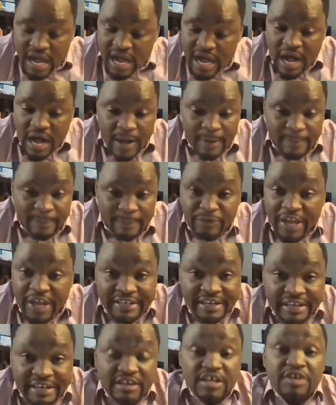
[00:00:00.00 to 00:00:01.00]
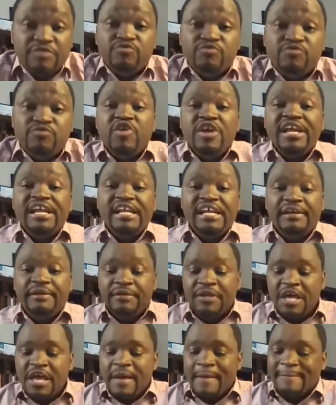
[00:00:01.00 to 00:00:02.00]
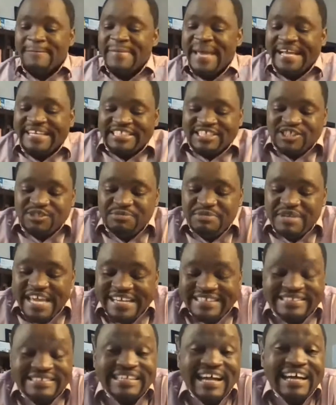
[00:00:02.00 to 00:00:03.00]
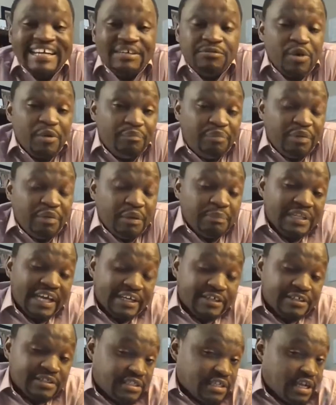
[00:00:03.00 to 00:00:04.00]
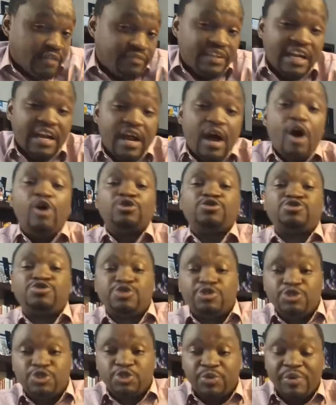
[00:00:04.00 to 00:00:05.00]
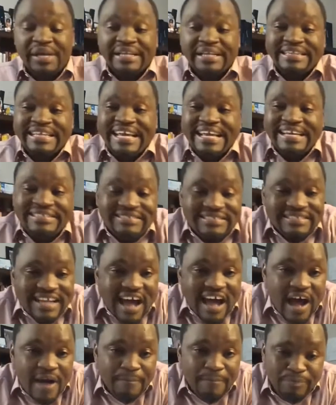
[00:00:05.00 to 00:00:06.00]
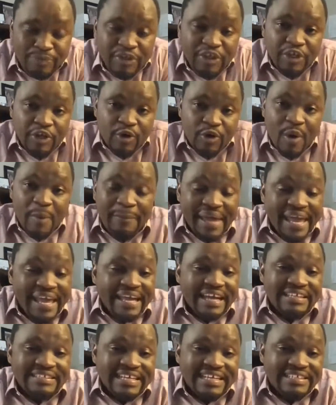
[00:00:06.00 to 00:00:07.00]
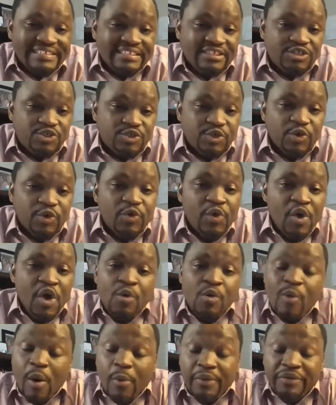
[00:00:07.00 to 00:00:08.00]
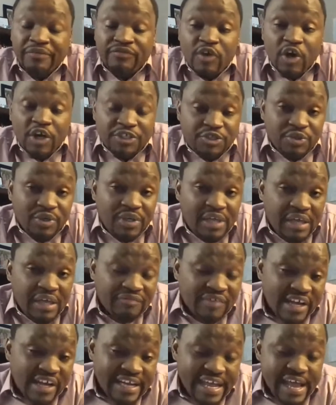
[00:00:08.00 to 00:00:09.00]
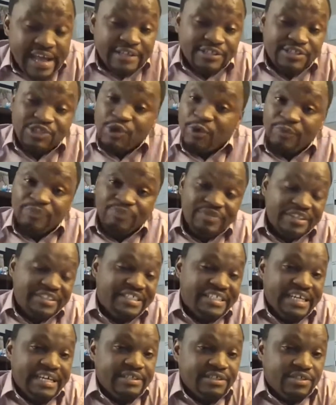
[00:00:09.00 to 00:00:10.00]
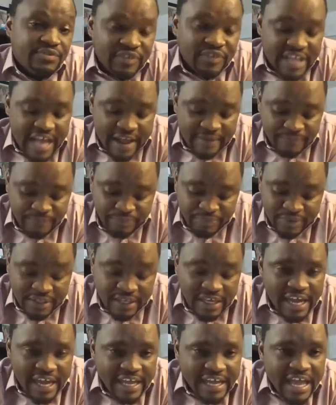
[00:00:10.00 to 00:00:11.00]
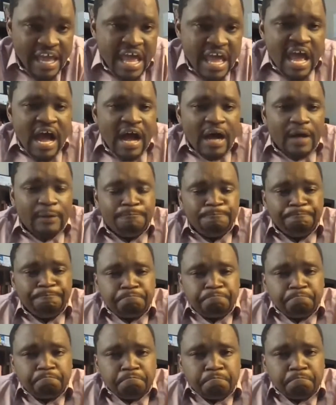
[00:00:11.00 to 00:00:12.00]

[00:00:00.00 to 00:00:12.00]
um, it, it, it, really makes me excited when people like yourself that are also doing things, um, you know, are paying attention to what we've got to give out here. So cheers for that. Okay. Um,